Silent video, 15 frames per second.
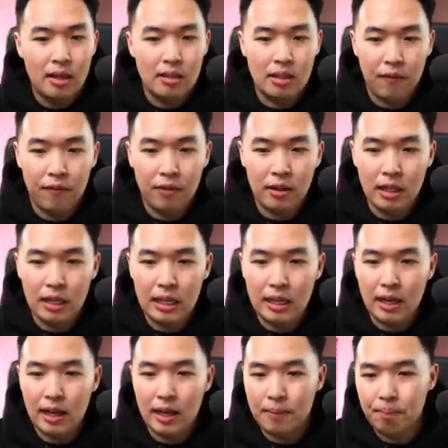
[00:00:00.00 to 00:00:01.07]
definitely
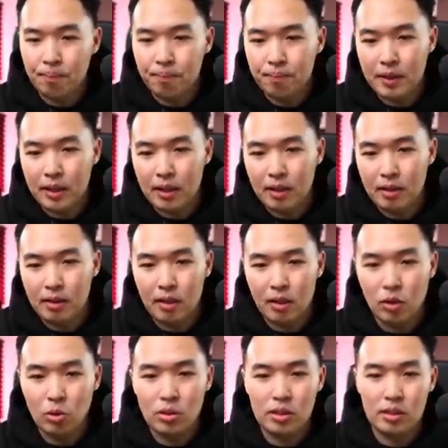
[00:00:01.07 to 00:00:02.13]
um,
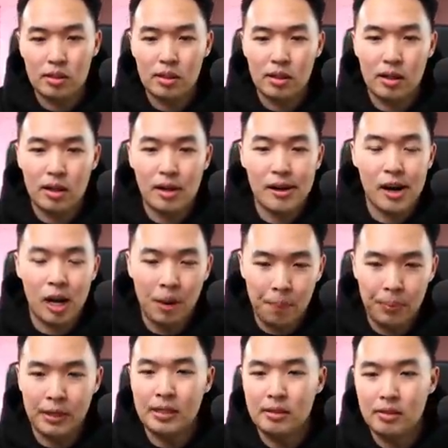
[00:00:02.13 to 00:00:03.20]
those
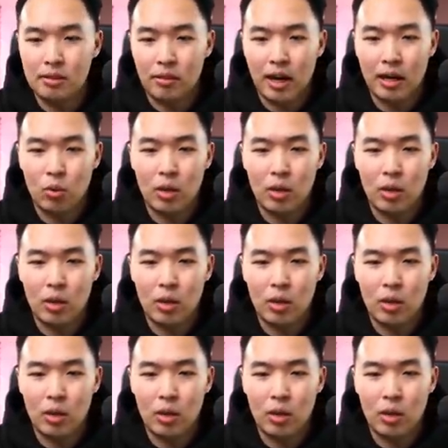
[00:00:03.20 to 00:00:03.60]
companies, right?